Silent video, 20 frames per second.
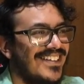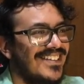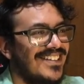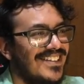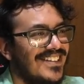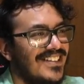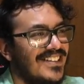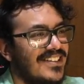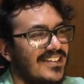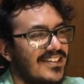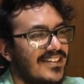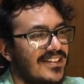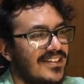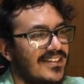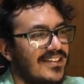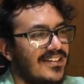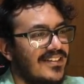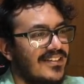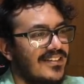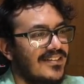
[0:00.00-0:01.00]

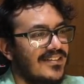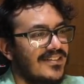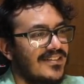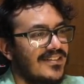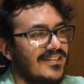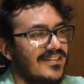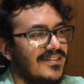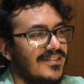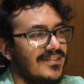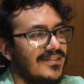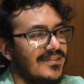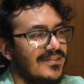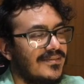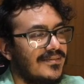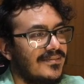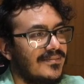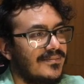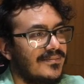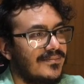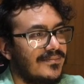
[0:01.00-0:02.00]

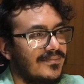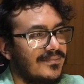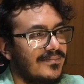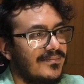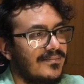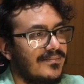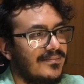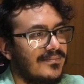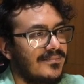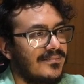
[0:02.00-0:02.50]
This person isn't speaking.